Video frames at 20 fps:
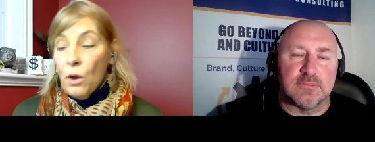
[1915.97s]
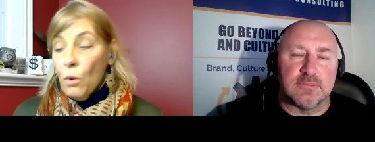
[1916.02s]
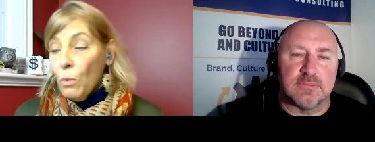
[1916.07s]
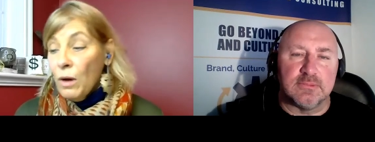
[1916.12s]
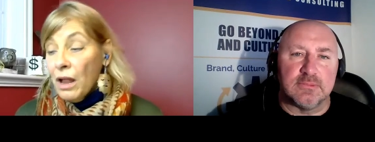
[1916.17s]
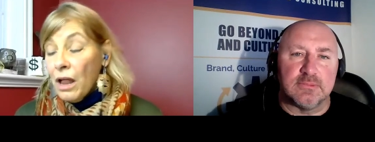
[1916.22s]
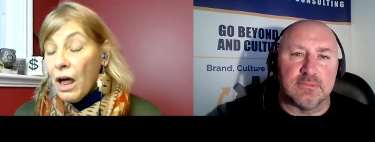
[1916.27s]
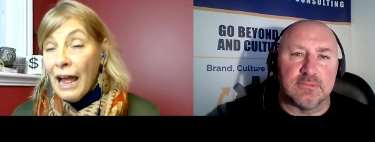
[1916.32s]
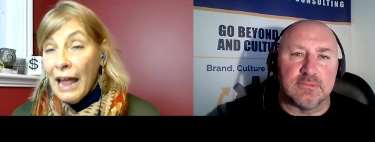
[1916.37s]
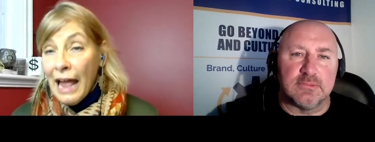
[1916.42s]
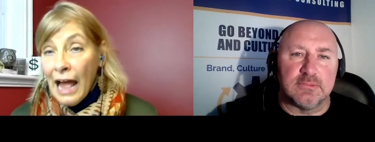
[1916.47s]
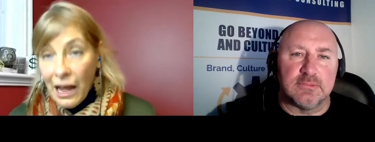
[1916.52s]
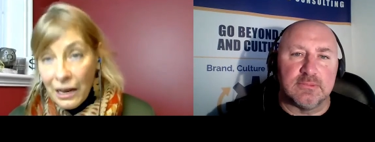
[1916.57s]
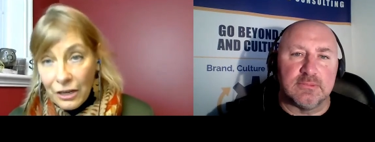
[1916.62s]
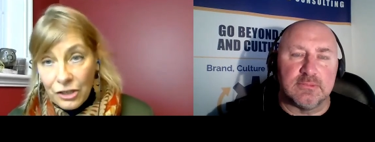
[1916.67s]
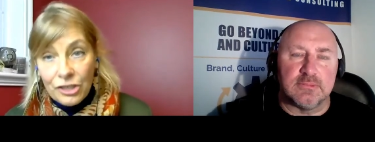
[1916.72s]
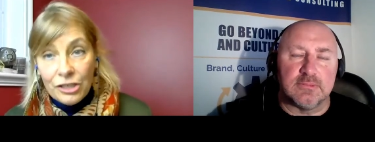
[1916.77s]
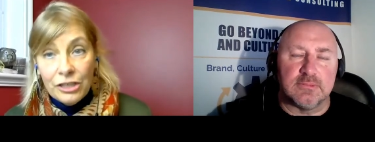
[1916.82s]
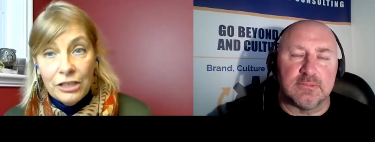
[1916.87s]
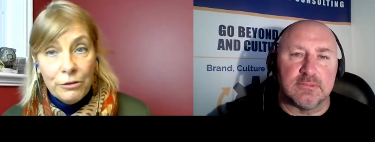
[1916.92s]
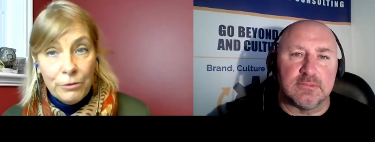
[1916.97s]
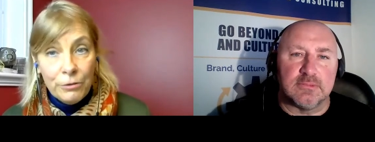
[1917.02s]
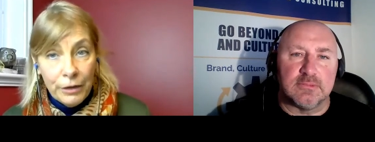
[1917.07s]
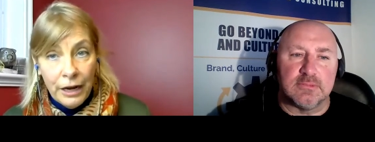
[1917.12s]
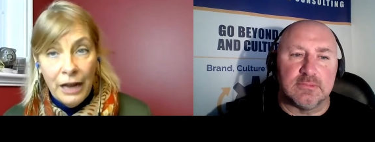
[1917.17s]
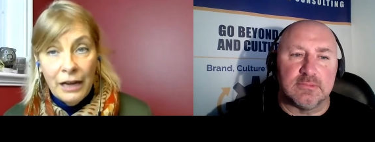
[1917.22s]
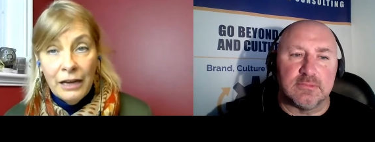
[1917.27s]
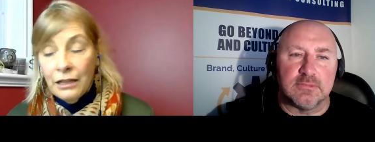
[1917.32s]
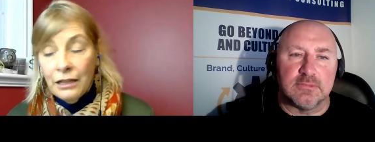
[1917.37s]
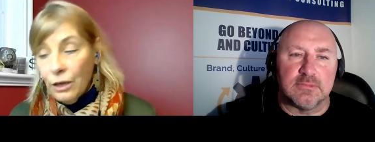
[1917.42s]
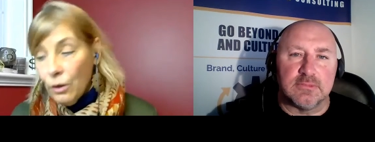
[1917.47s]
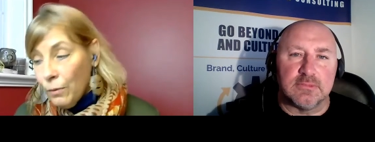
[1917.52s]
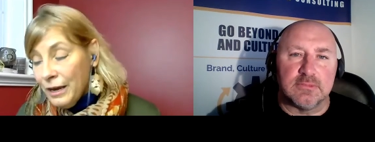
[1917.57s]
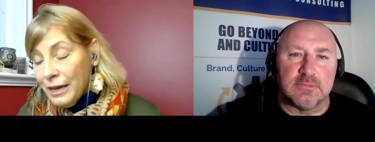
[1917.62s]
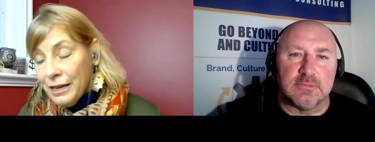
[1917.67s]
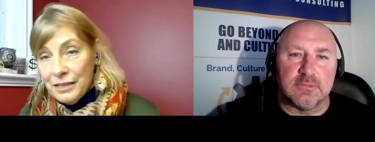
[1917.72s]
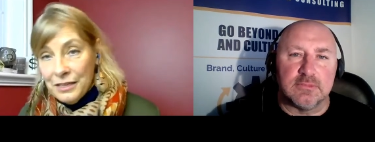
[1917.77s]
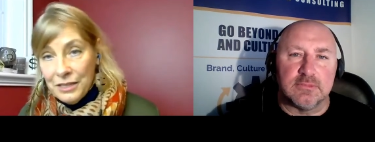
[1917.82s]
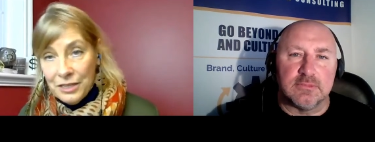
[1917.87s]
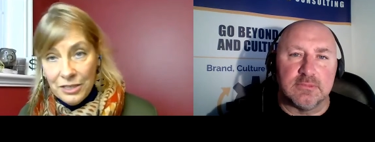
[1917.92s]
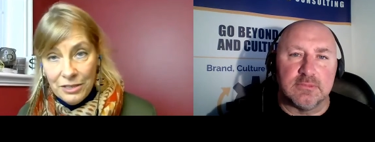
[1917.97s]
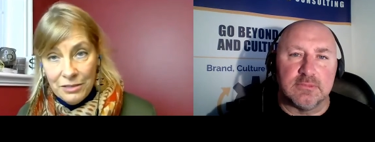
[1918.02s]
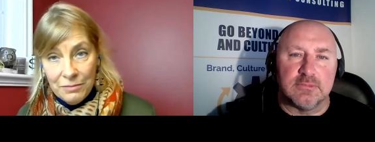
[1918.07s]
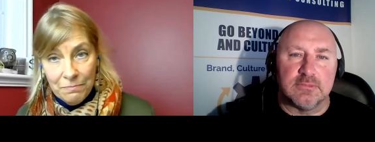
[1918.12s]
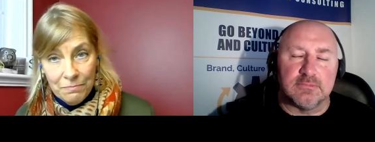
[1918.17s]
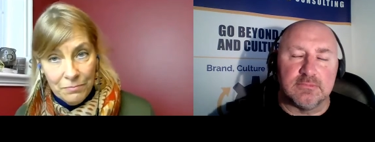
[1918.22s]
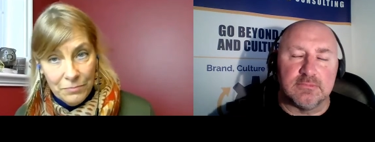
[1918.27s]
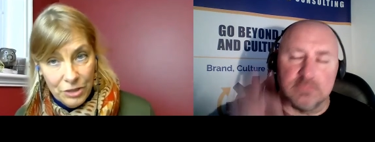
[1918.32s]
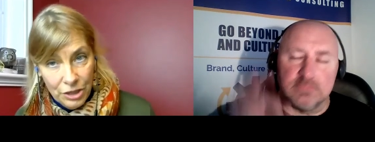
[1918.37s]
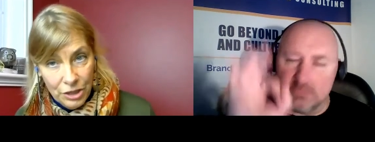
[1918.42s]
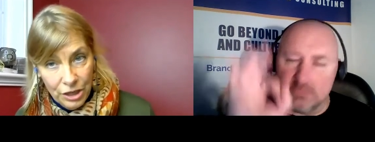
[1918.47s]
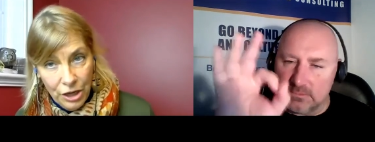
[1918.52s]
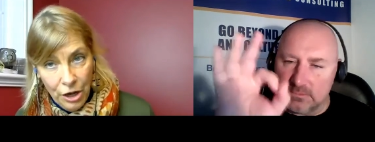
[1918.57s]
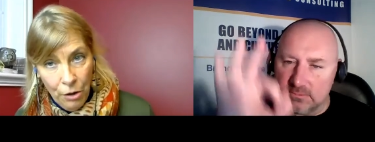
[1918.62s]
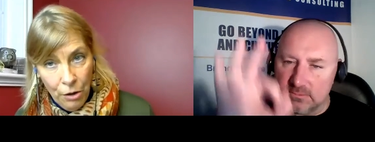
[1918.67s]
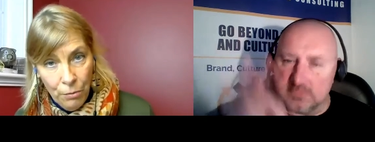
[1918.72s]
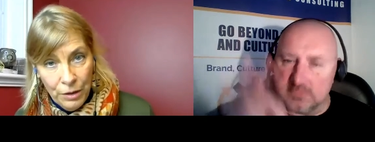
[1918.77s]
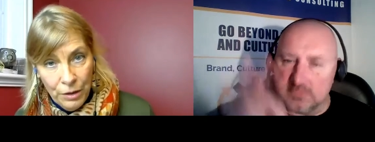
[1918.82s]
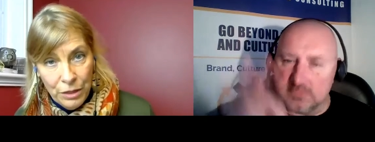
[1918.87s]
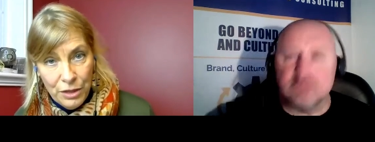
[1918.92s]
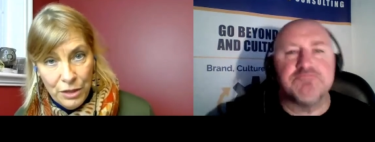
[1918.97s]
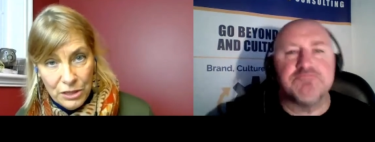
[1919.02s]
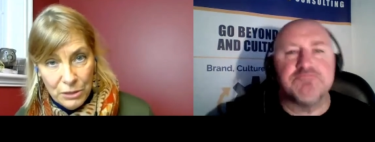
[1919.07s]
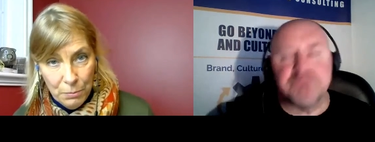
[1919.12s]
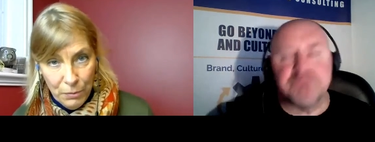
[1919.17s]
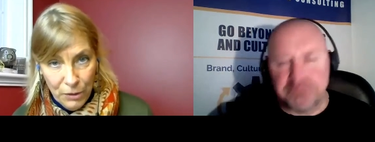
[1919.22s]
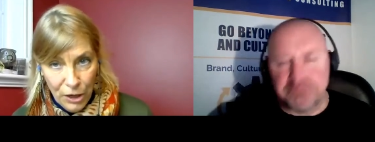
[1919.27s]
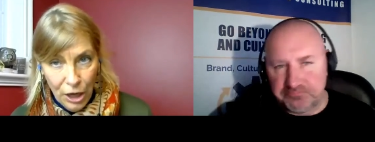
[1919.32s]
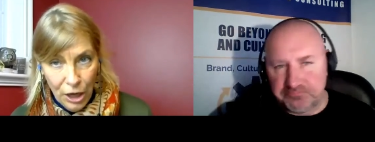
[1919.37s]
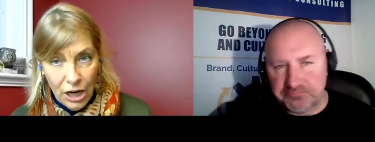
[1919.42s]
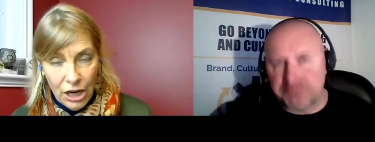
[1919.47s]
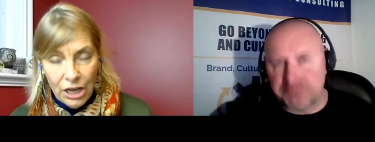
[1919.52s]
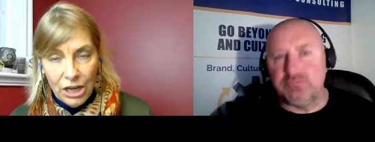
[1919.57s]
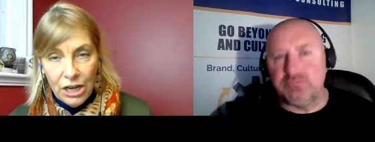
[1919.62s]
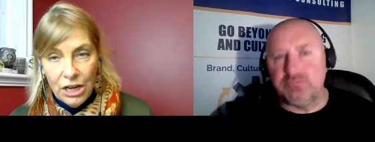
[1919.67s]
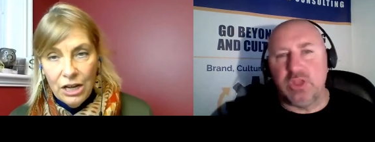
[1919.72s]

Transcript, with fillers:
Speaker 1: Well, I actually created the quiz to go with this book.